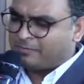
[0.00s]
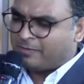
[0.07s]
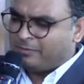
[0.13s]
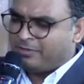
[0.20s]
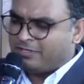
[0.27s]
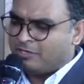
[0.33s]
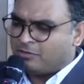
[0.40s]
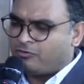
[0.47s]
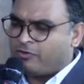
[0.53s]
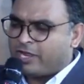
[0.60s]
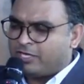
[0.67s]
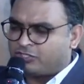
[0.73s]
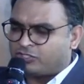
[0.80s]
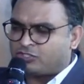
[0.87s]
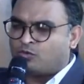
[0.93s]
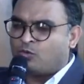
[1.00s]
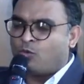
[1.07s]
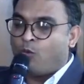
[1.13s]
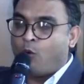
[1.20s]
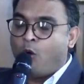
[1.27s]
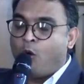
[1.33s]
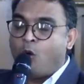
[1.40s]
Maybe they're graced to
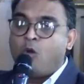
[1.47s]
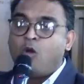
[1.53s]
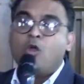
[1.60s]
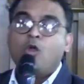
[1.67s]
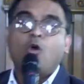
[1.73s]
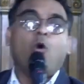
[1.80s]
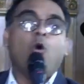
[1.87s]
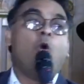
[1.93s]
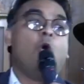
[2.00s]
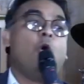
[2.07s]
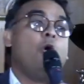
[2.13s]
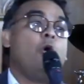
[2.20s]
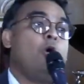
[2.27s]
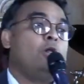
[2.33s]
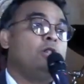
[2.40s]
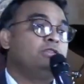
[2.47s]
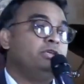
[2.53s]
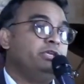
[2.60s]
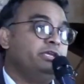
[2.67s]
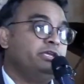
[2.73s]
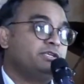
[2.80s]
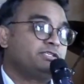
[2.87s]
war all the
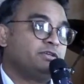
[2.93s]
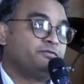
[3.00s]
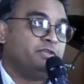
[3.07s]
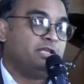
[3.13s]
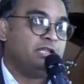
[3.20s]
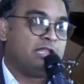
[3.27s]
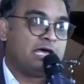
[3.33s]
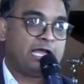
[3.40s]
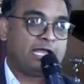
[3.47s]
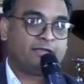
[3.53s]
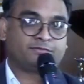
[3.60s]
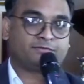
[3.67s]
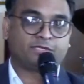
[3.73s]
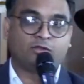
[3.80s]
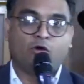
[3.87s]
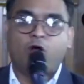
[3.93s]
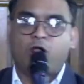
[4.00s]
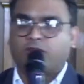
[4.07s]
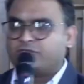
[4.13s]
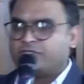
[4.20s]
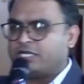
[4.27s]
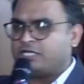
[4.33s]
years of their lives and all
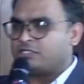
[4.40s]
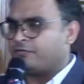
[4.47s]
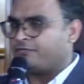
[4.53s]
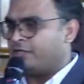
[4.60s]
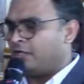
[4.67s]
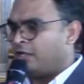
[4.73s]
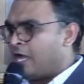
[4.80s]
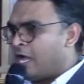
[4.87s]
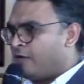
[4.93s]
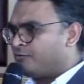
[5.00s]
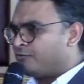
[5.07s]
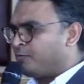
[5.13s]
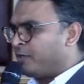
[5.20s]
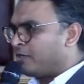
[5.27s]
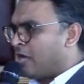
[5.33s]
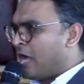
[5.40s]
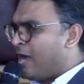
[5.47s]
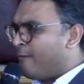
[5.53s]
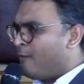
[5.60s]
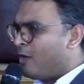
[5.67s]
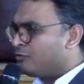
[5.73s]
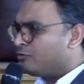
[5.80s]
the days of their lives, but
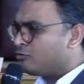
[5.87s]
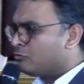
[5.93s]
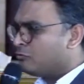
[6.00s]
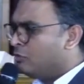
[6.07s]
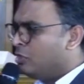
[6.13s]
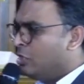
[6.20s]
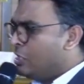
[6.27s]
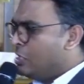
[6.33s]
I want to